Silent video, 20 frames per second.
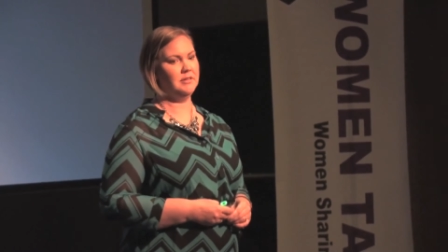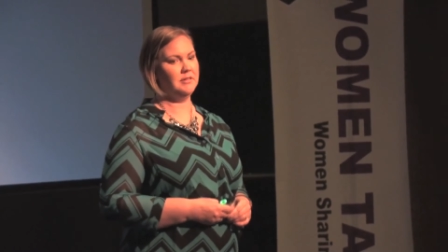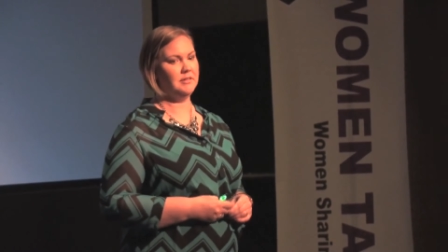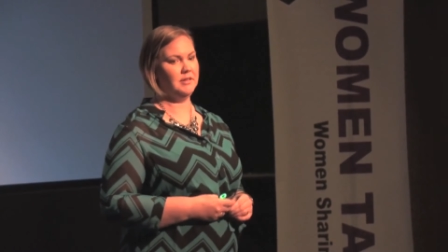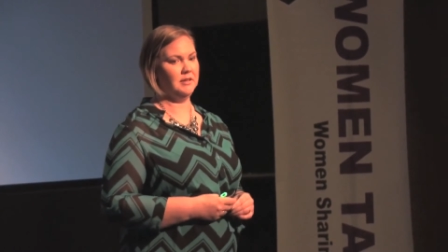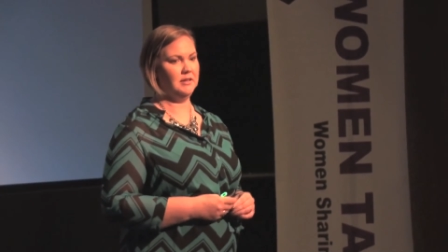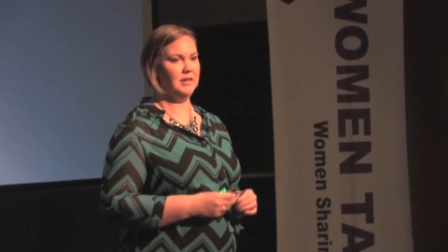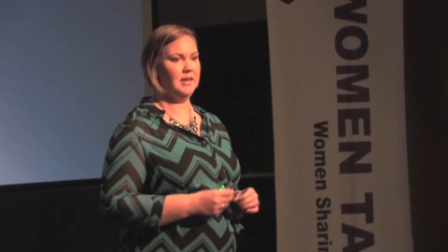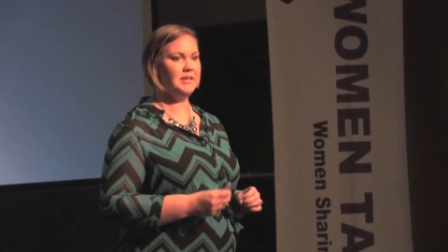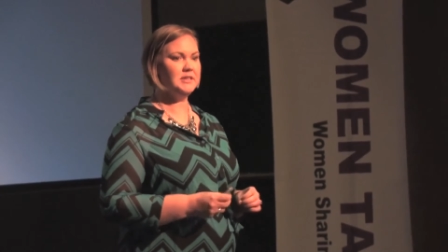
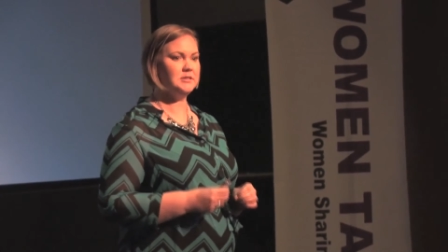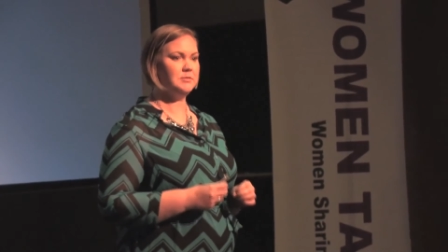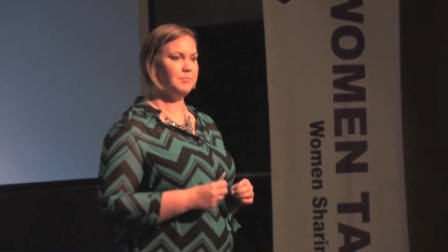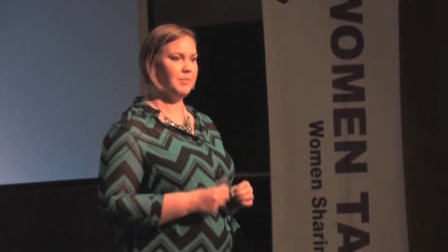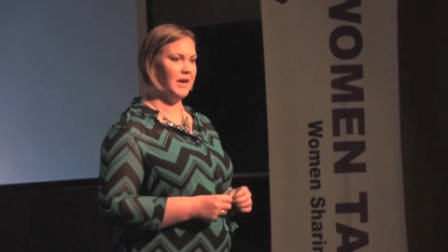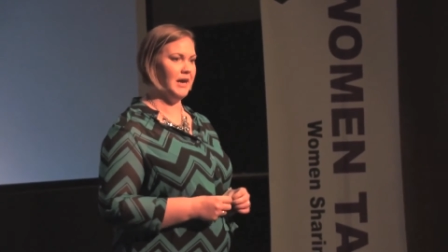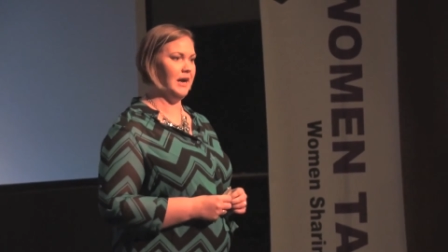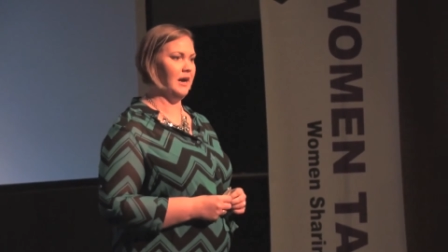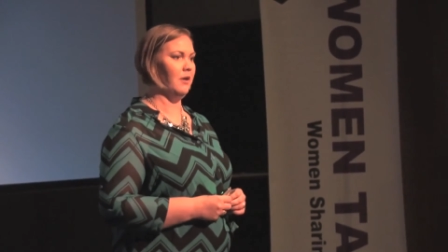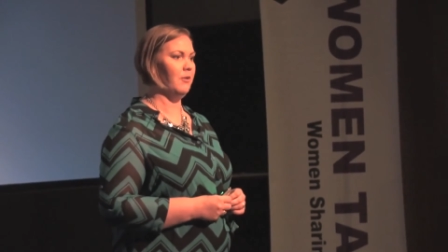the less
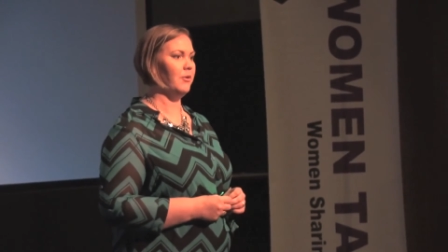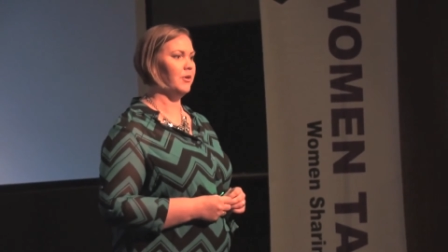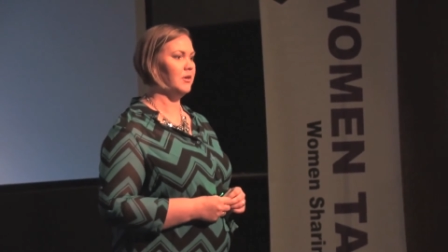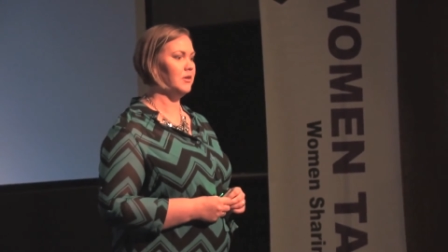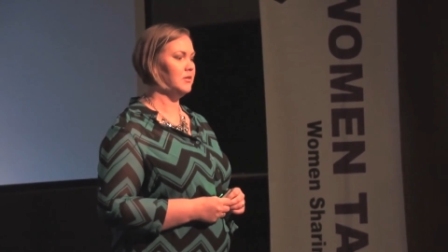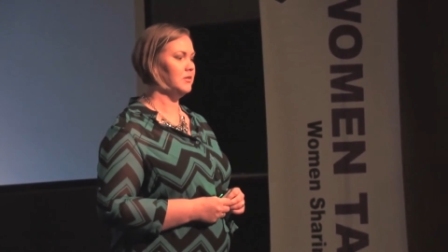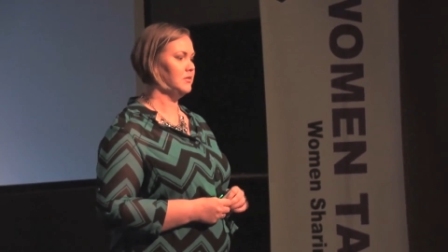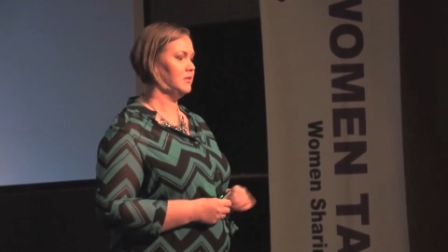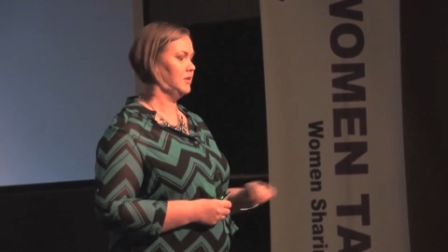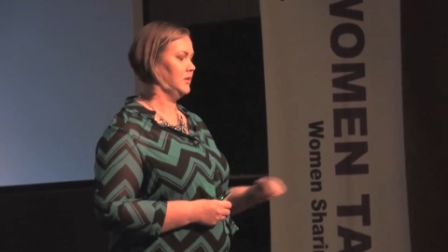
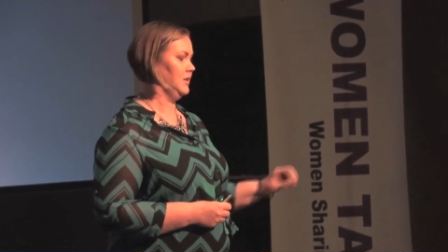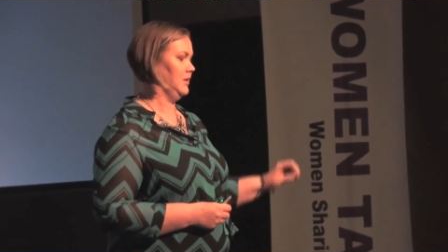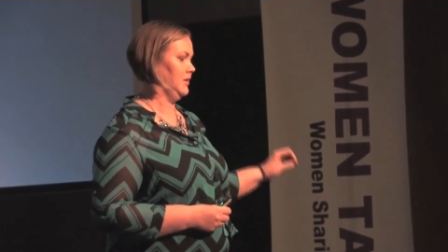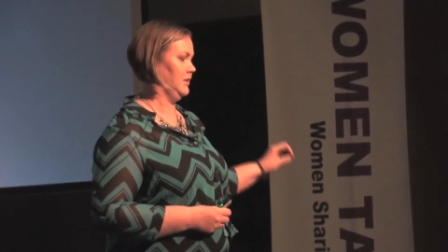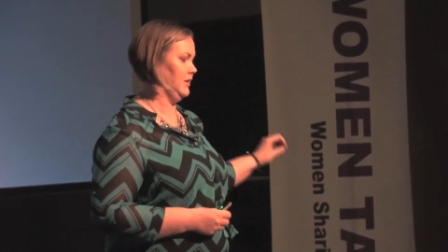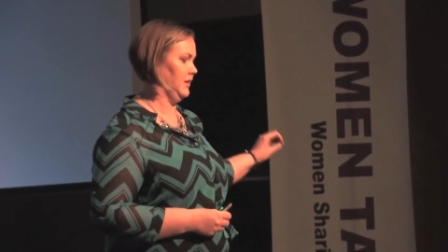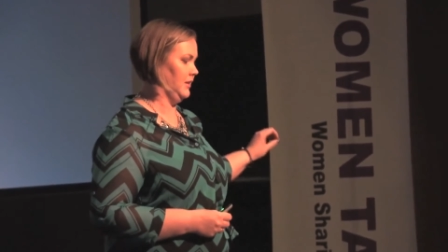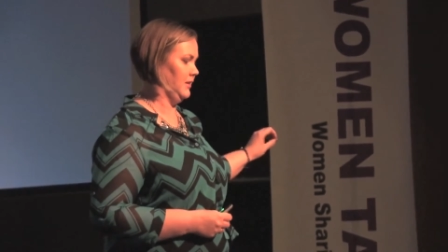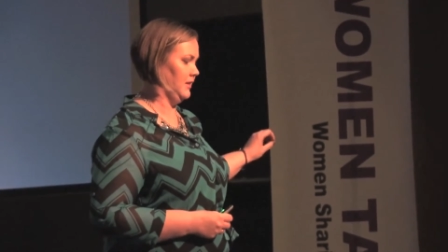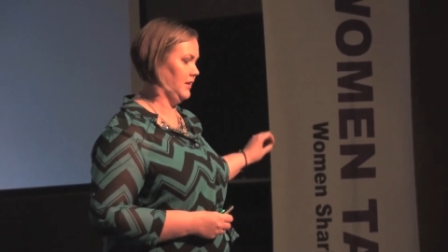power
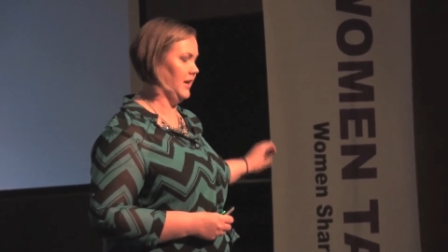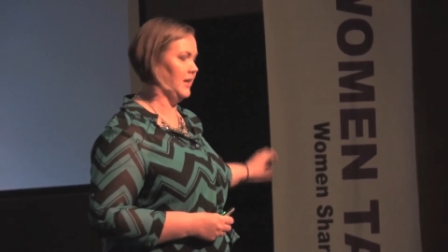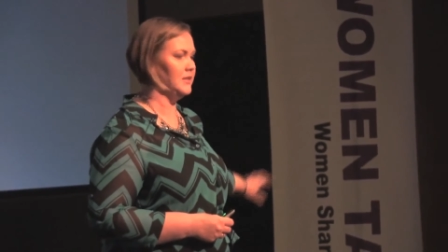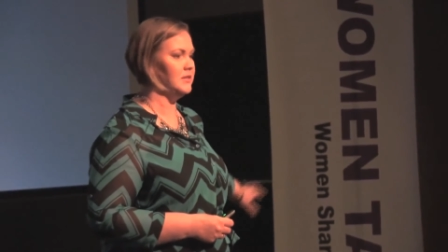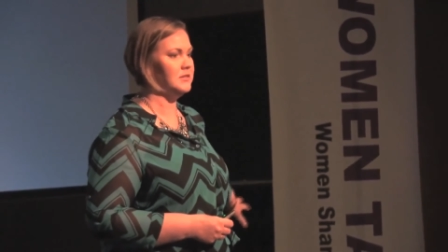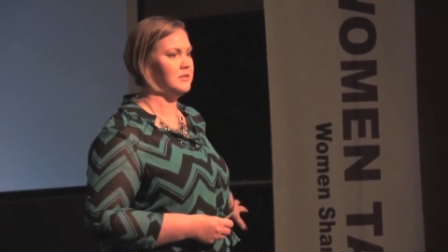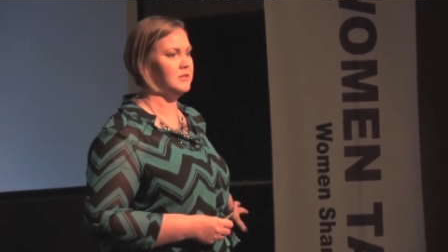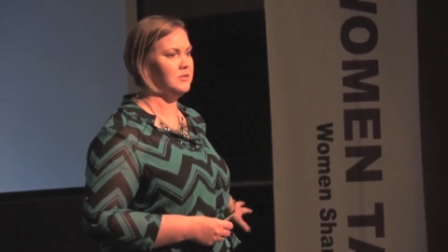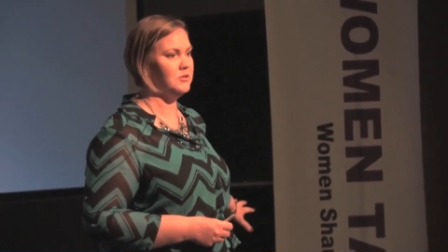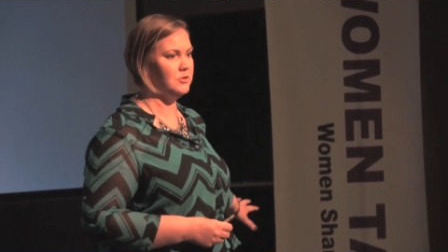
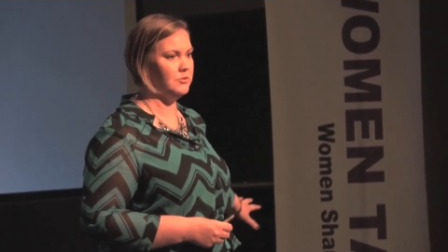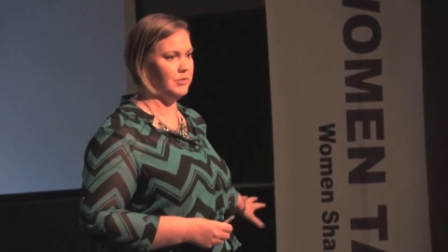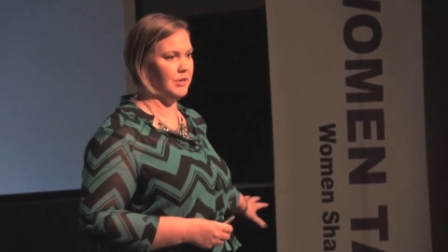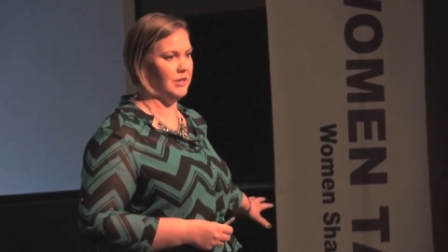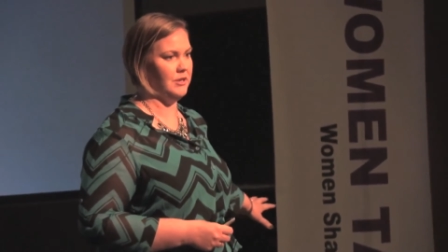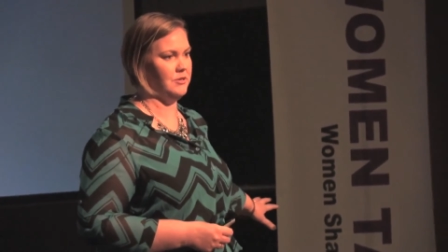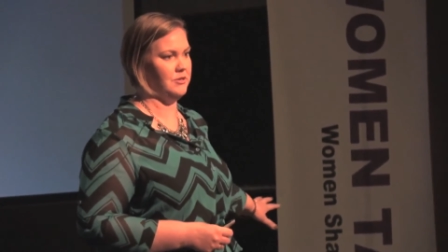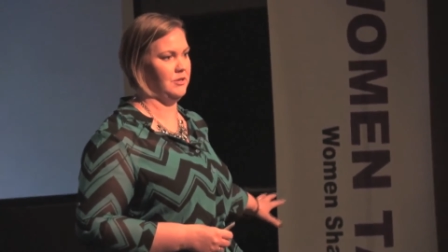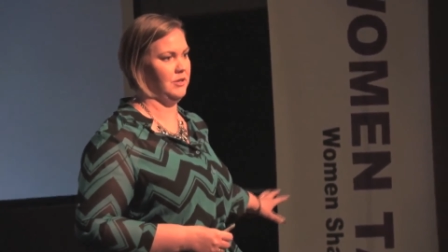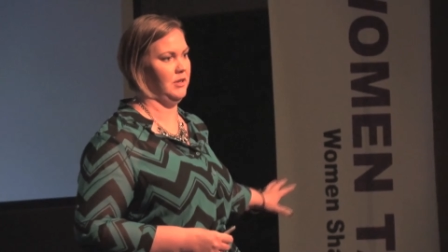that
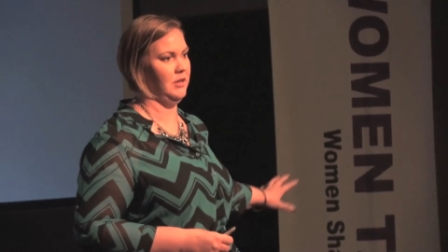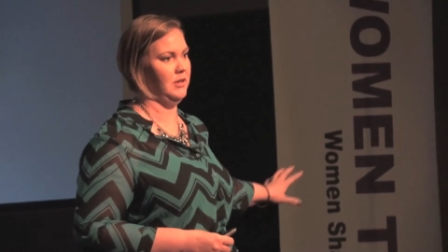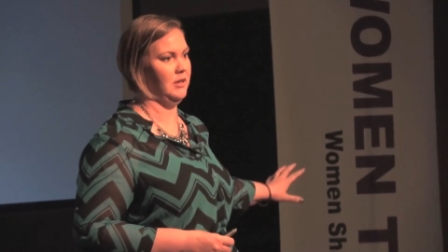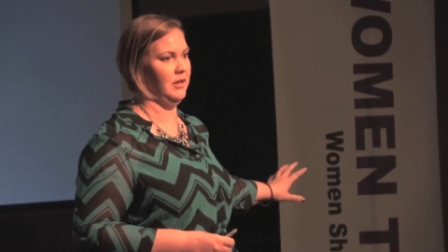situation